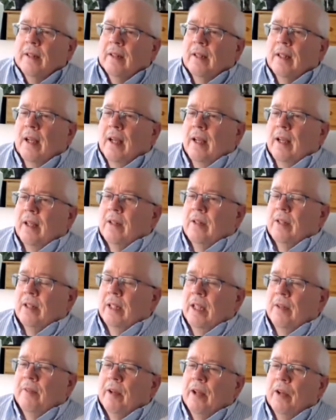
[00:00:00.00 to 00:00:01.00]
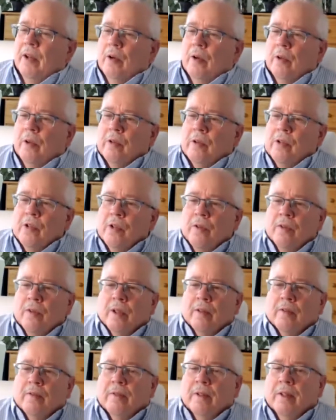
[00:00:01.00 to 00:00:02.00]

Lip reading: line to give it an odor so that